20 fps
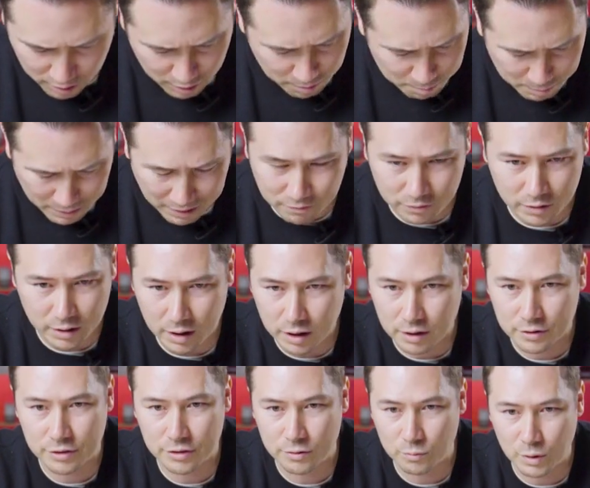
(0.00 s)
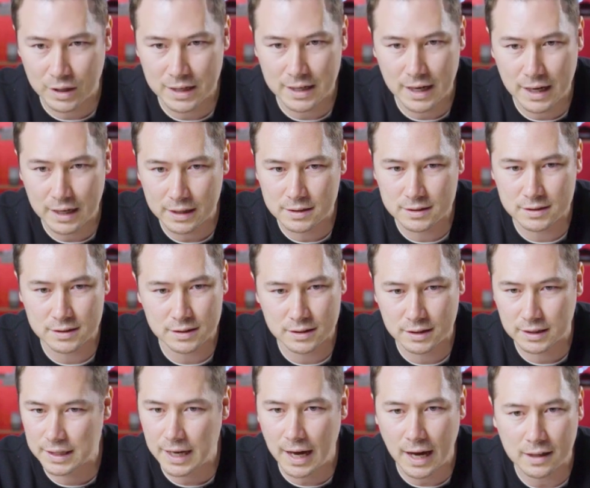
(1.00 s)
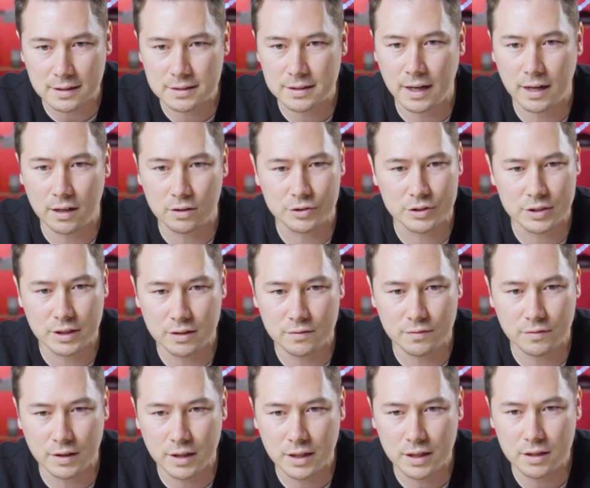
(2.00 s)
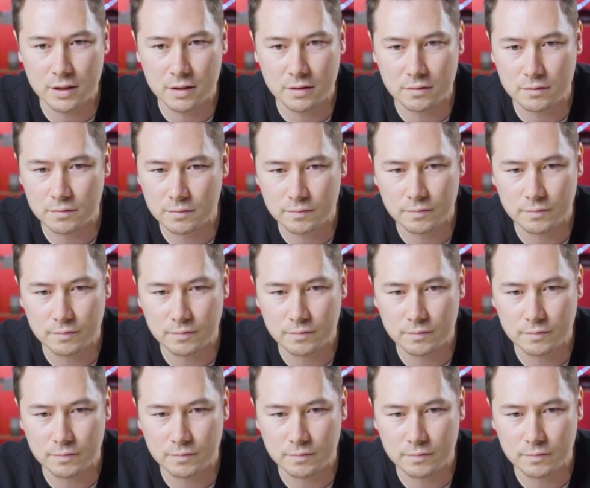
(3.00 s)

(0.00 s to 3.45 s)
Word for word: above a, a three X C A C to L T V?